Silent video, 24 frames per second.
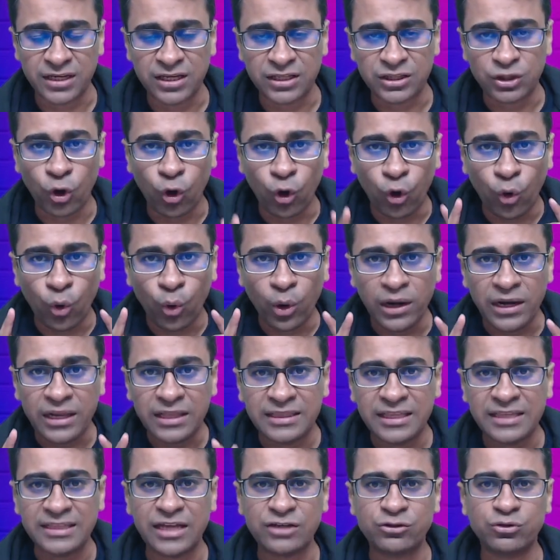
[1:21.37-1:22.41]
the only
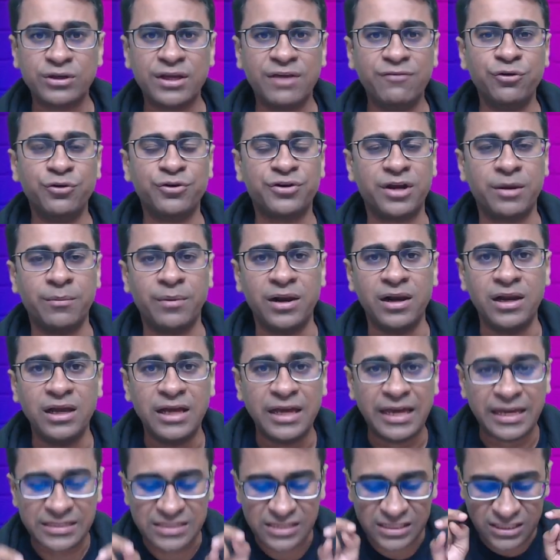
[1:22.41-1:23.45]
thing that should give you trouble
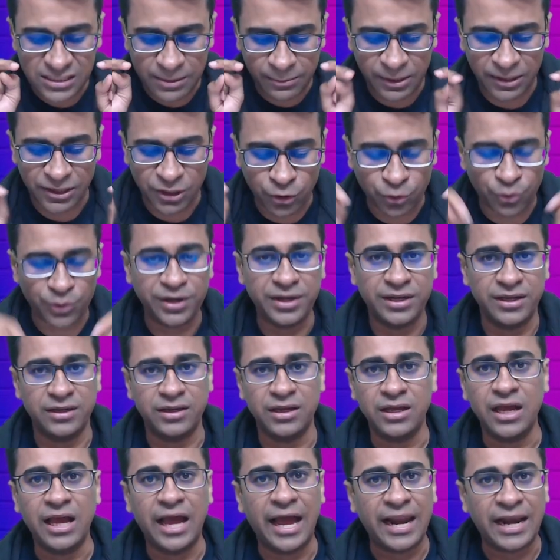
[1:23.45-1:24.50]
is the subject you're reading
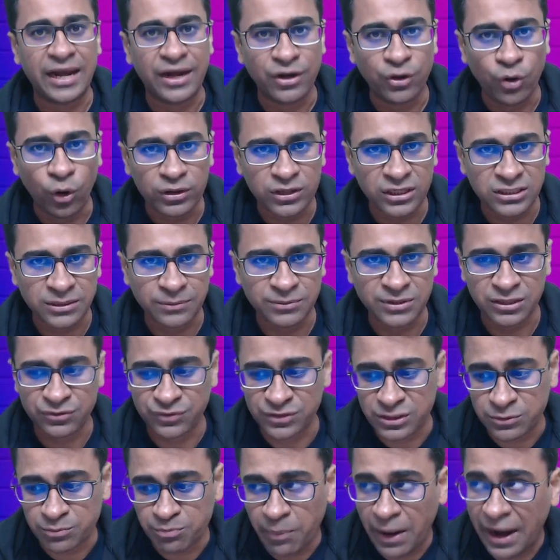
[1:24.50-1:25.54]
and not the subjects which is
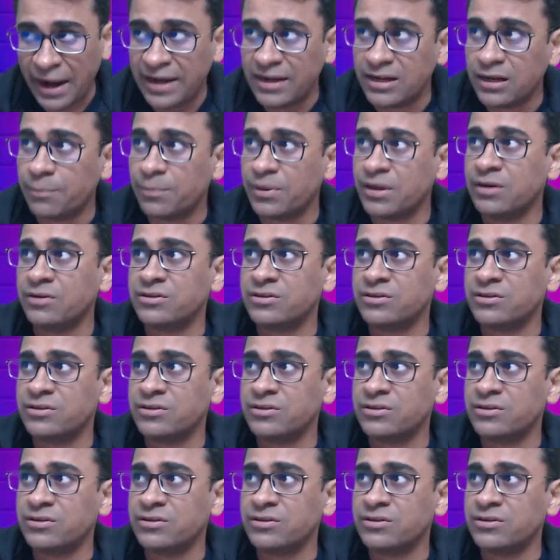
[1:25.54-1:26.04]
piled up